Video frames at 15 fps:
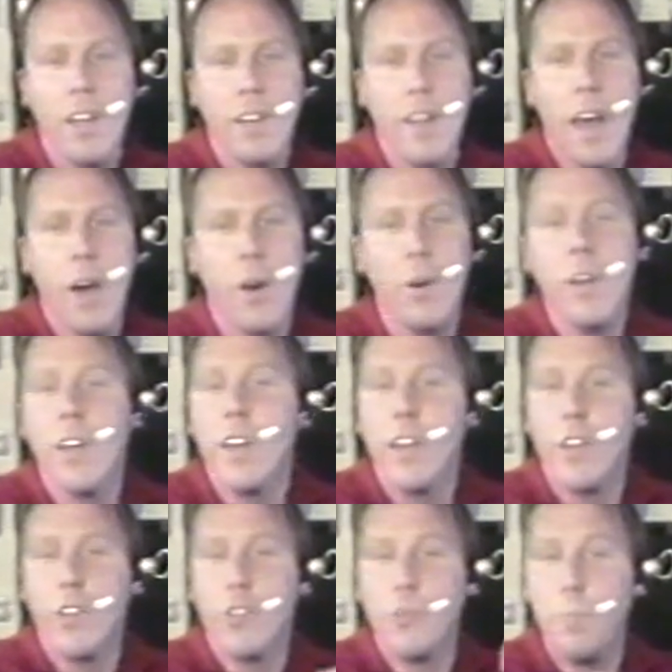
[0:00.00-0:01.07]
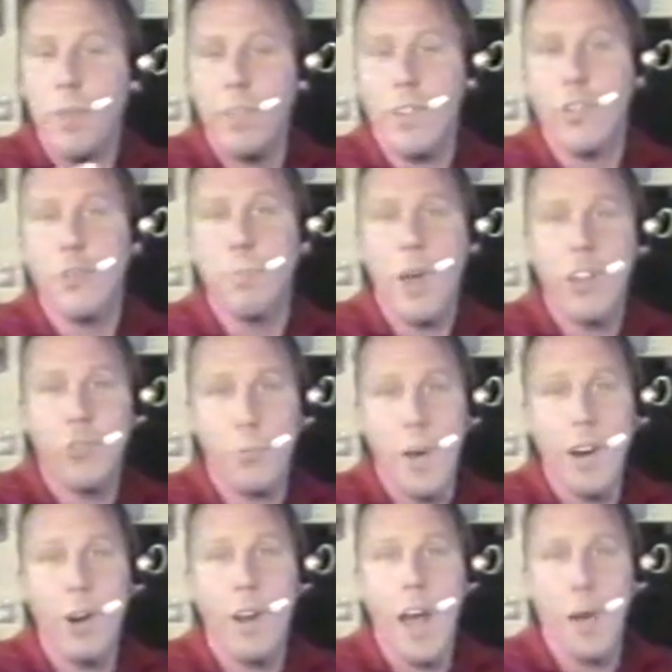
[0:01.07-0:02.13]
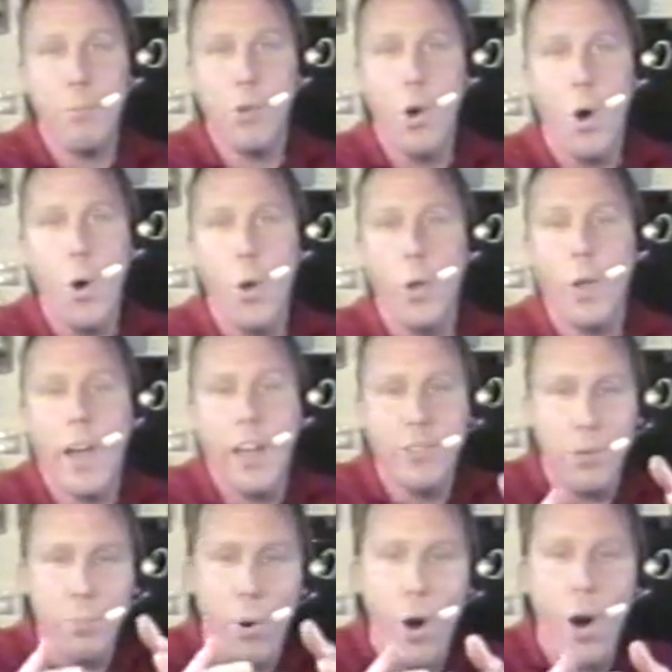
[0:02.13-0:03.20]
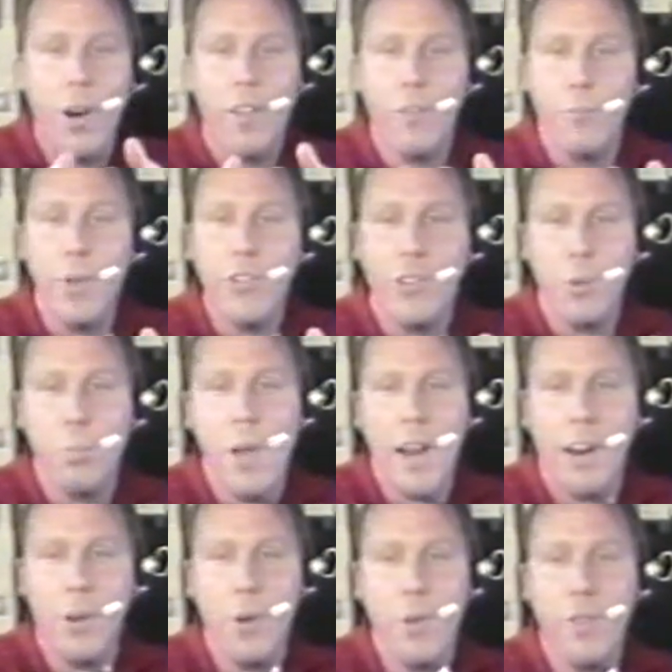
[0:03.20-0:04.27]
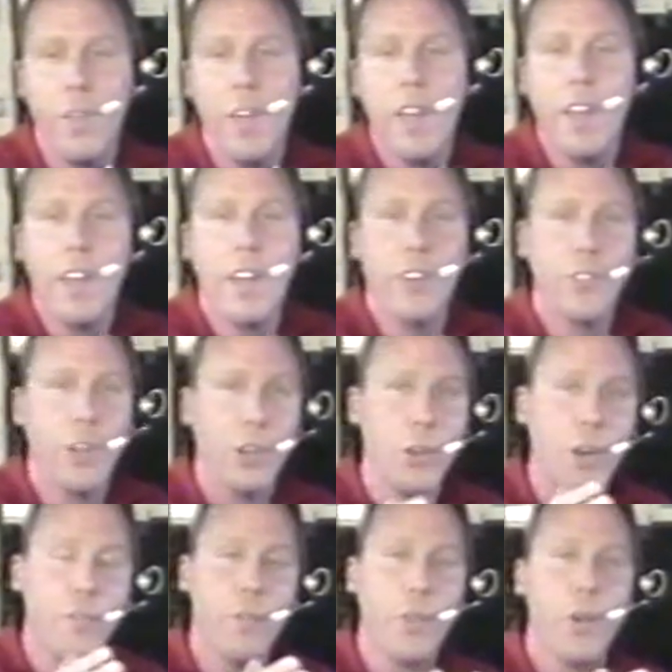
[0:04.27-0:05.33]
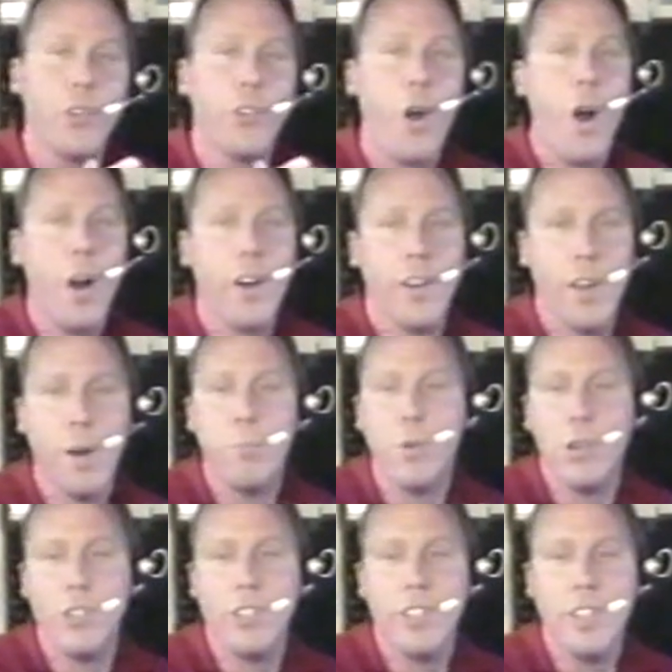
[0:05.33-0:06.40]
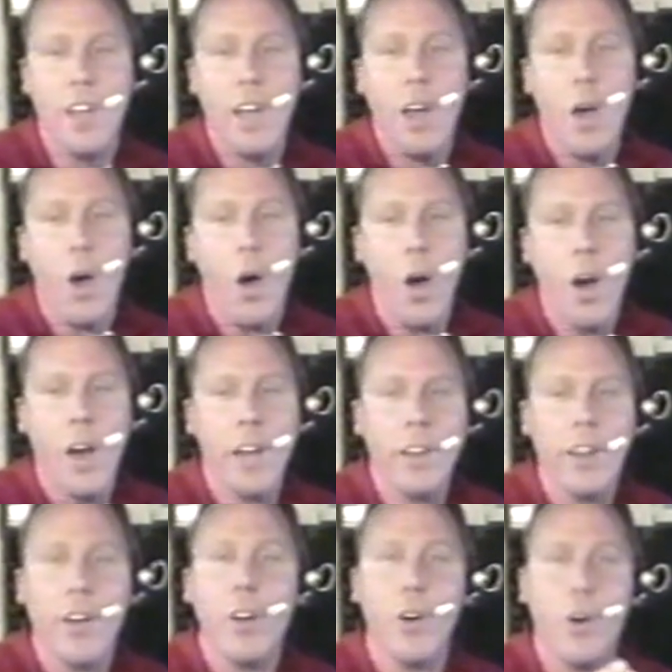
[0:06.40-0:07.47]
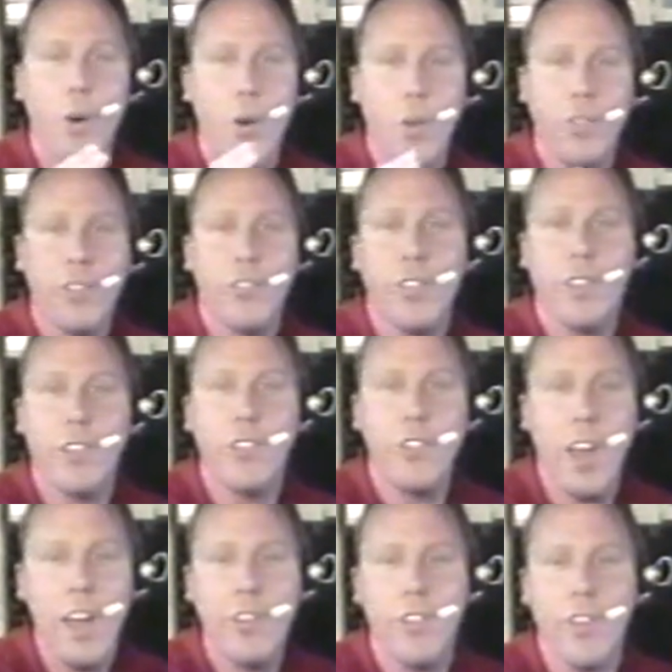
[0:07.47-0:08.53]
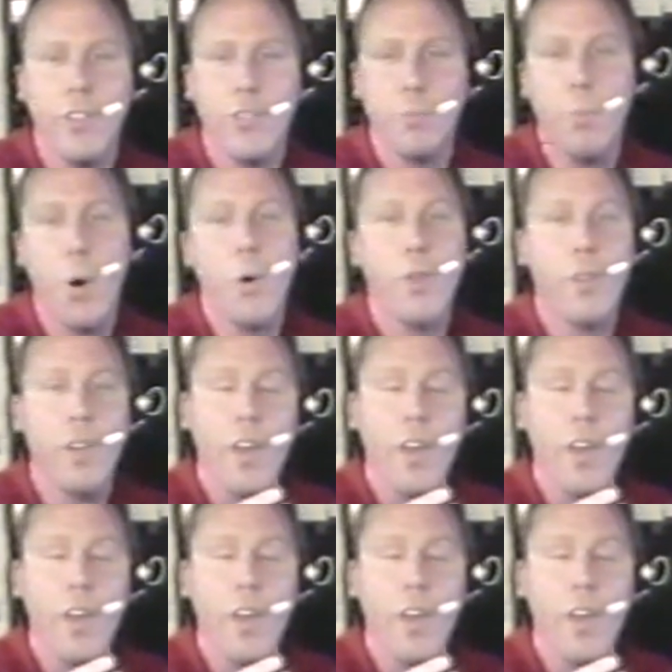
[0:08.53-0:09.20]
Now, the Space Radar Lab goal as a part of Mission to Planet Earth is to look for those hard numbers on Earth's changes, both